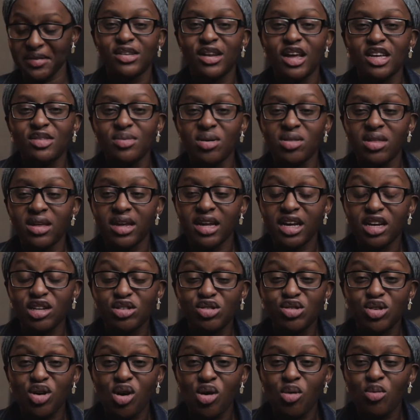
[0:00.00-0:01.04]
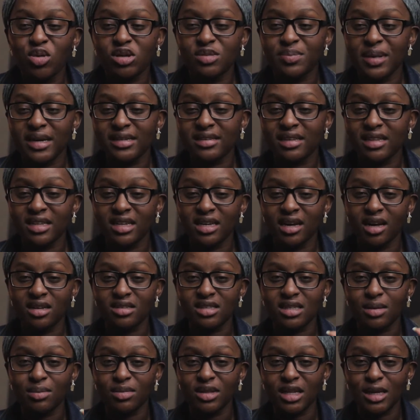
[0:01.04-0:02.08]
So next part of the intro was basically
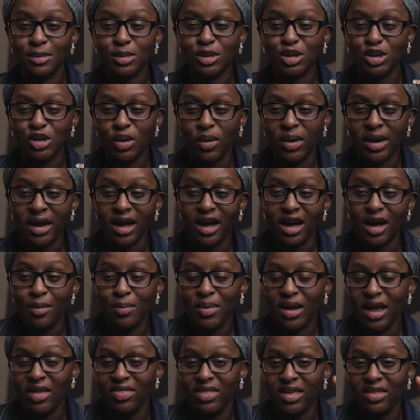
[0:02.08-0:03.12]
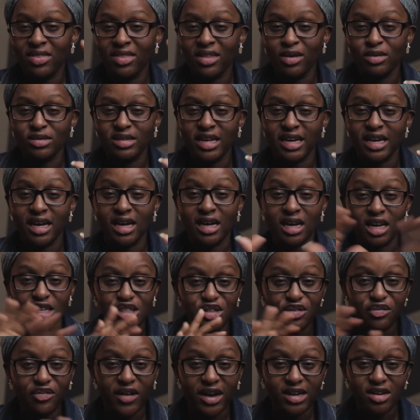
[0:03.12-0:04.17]
some lips showing up and then there was like a
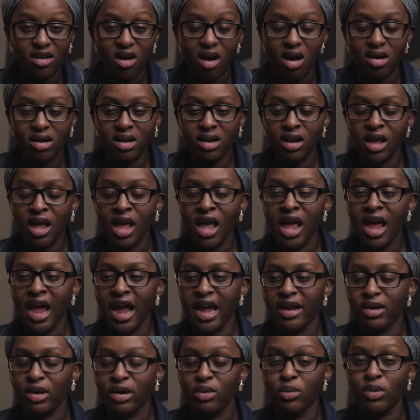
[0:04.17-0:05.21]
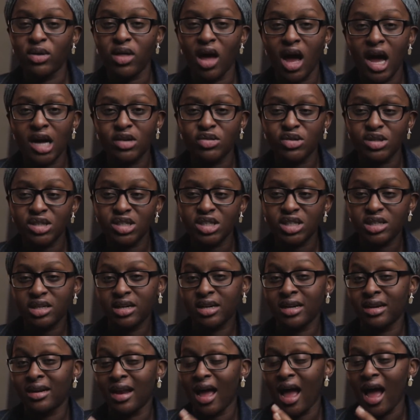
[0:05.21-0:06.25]
glitch effect on it. And then with Audrey, she
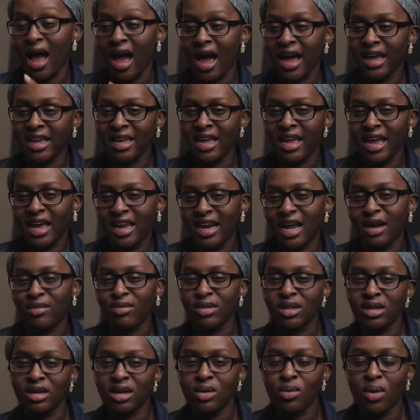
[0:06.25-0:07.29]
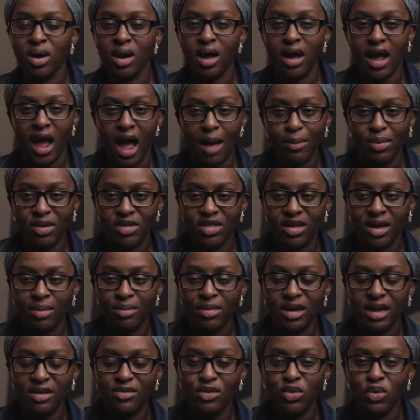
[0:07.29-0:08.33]
did an eye and I really didn't want to copy
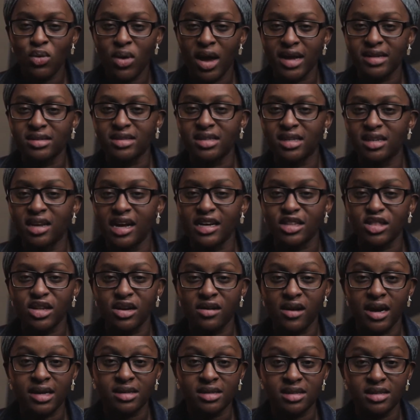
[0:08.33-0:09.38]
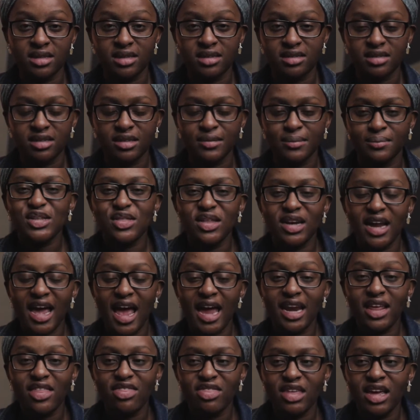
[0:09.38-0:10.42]
them even though I did like their ideas. So then I
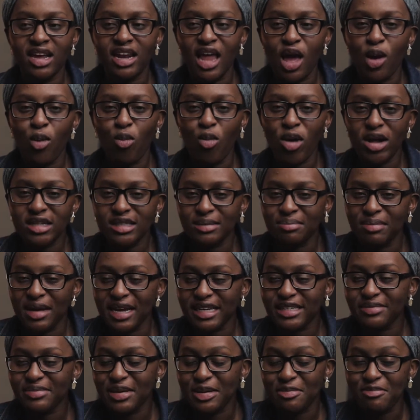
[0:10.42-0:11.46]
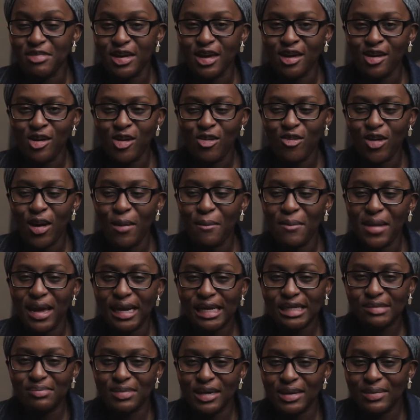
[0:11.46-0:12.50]
had to think like, what makes me? What
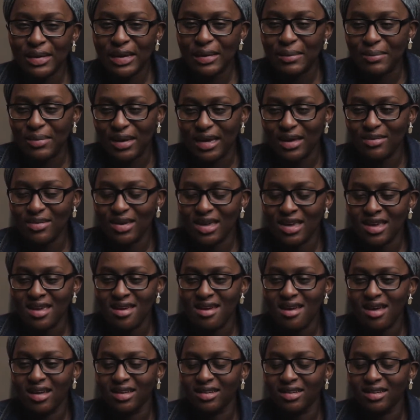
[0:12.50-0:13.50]
makes Bebe Bebe?